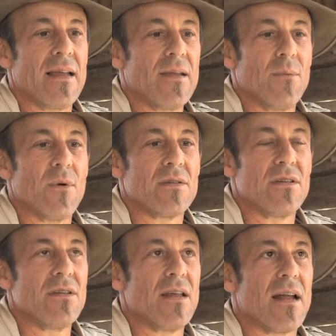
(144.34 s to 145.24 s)
I didn't want
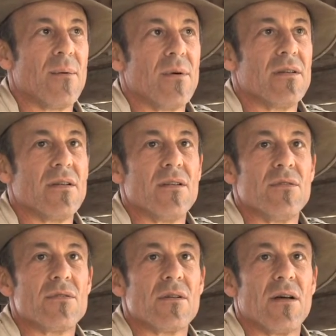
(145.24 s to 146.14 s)
to do that. I wanted
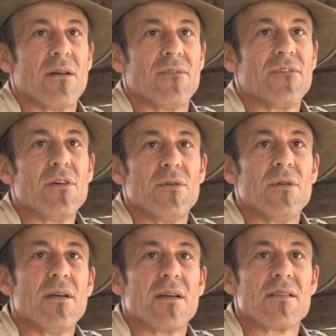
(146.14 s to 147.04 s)
to do
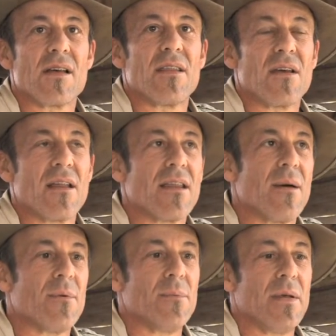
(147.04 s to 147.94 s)
food, because I thought
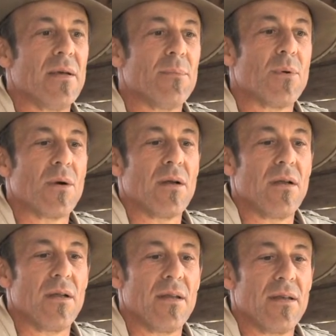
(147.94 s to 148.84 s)
that would be
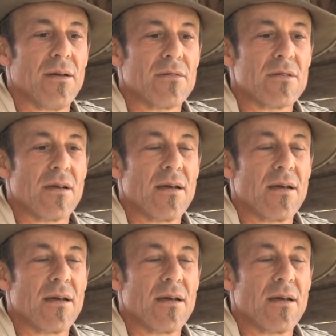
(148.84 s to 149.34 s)
important in the years to